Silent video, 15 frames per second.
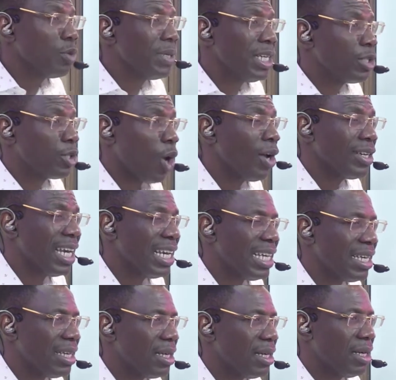
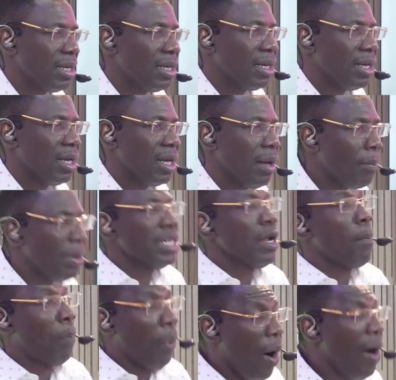disorderly. But the
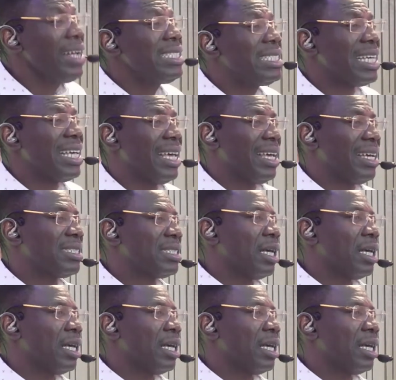point is,